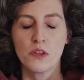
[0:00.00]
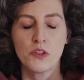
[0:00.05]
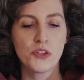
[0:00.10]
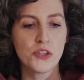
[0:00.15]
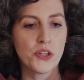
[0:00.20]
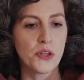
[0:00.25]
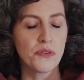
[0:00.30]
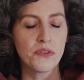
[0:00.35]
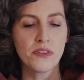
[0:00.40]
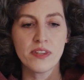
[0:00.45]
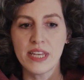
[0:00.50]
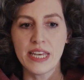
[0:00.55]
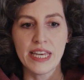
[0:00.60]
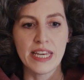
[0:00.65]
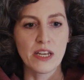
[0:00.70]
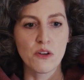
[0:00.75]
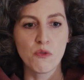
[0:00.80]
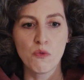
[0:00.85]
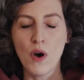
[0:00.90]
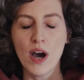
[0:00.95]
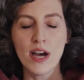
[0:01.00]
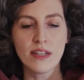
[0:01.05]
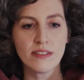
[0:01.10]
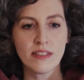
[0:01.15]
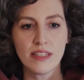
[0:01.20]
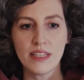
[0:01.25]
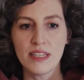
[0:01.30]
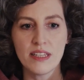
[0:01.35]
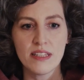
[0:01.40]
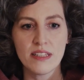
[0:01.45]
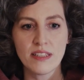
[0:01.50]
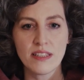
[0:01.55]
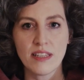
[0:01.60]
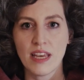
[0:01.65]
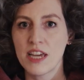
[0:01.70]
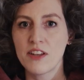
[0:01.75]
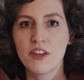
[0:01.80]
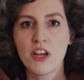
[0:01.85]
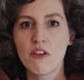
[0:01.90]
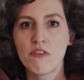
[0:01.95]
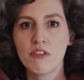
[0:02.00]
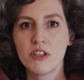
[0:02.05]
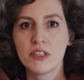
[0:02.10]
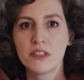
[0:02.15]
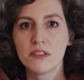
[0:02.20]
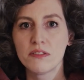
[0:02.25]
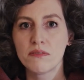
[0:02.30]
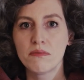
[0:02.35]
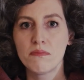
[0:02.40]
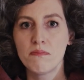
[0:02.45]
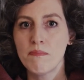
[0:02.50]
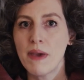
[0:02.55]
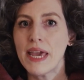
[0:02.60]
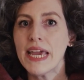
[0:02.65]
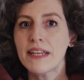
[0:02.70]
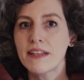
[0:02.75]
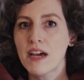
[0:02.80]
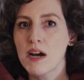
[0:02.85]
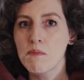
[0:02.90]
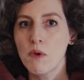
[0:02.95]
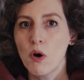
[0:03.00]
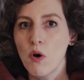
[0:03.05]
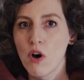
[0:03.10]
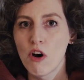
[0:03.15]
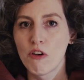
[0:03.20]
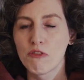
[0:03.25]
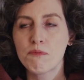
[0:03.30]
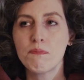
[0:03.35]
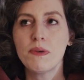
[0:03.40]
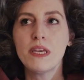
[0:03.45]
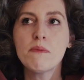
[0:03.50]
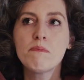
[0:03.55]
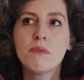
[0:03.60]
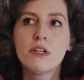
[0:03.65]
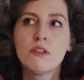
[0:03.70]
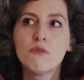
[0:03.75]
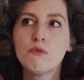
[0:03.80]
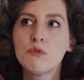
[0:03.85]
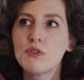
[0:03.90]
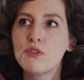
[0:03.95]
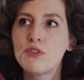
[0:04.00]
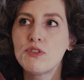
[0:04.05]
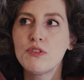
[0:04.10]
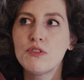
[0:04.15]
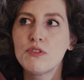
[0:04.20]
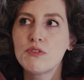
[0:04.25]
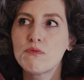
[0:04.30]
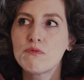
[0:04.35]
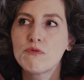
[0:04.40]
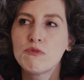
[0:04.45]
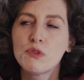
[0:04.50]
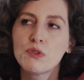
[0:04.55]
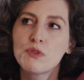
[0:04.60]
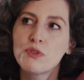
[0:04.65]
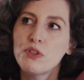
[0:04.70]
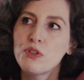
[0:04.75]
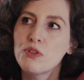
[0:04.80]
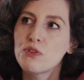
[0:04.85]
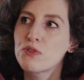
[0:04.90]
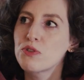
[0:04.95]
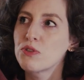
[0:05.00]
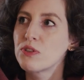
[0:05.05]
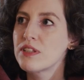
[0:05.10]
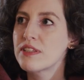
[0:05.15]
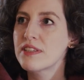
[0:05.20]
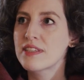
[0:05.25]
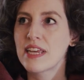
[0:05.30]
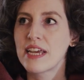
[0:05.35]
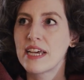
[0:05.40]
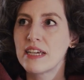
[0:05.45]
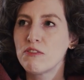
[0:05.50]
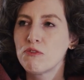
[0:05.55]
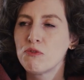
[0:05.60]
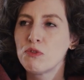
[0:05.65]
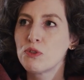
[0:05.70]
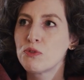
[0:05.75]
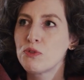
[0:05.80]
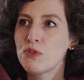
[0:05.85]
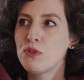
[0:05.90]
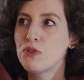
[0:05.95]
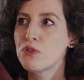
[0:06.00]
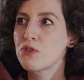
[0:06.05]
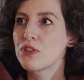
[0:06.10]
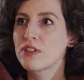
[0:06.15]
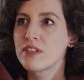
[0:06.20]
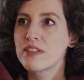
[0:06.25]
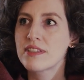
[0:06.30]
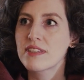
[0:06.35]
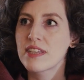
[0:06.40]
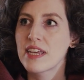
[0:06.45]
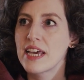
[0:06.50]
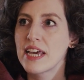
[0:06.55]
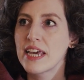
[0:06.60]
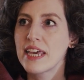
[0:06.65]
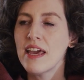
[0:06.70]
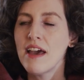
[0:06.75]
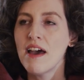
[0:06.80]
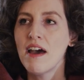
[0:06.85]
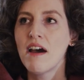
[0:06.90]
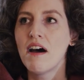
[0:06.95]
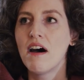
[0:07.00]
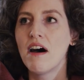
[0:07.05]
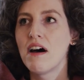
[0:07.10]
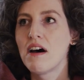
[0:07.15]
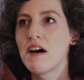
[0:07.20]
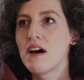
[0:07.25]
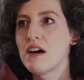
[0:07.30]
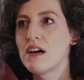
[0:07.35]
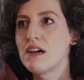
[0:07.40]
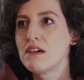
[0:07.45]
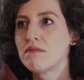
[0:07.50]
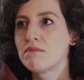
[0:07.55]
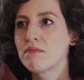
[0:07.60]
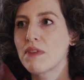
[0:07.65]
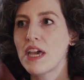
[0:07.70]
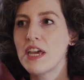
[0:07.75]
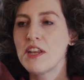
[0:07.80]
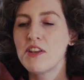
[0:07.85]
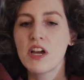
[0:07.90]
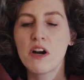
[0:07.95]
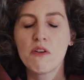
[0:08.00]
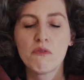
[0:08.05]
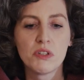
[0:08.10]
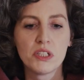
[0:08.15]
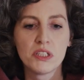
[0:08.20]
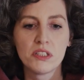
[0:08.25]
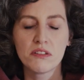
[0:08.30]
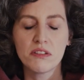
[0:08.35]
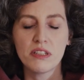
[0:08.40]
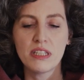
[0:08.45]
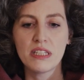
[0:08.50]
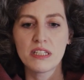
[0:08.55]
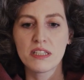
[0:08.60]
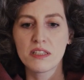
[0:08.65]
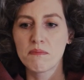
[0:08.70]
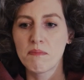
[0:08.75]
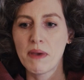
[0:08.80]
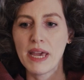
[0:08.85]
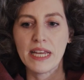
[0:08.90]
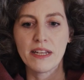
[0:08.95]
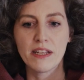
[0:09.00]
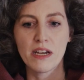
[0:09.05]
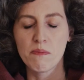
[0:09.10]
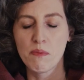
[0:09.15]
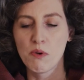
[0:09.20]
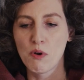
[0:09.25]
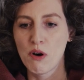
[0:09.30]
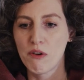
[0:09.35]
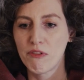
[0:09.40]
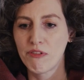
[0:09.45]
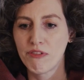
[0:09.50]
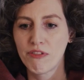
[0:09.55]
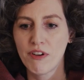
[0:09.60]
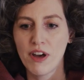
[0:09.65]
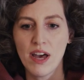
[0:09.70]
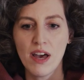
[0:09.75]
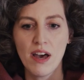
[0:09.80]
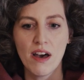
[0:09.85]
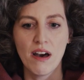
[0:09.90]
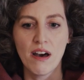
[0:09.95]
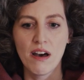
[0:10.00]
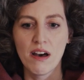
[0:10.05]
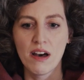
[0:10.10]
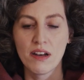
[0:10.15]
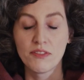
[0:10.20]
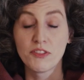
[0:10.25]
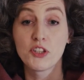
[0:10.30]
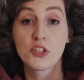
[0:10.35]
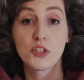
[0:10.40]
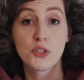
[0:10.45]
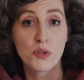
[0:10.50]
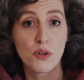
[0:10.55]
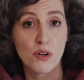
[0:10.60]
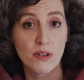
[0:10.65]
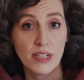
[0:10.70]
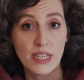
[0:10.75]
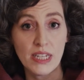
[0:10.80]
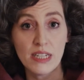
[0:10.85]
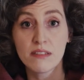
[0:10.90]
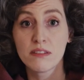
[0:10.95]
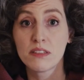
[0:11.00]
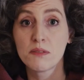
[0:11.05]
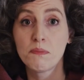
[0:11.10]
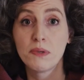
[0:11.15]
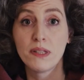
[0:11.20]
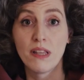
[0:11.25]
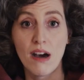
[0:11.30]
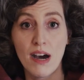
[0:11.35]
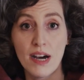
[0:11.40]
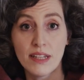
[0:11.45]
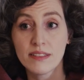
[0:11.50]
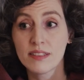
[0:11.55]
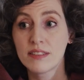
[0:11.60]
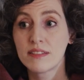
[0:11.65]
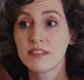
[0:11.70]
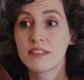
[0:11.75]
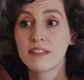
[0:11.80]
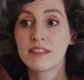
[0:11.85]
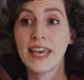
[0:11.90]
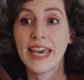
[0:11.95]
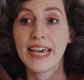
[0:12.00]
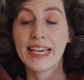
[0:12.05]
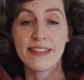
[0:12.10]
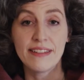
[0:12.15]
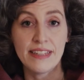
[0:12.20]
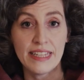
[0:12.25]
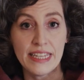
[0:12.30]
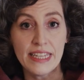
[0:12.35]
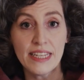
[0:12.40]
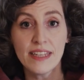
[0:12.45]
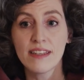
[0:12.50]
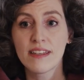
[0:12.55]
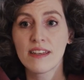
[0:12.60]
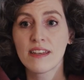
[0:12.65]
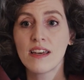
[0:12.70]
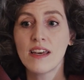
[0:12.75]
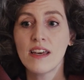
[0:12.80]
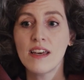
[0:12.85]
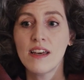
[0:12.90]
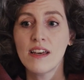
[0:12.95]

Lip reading: So think, what is a novel made up of? People would usually say a novel is made up of the story, the plot, the technique,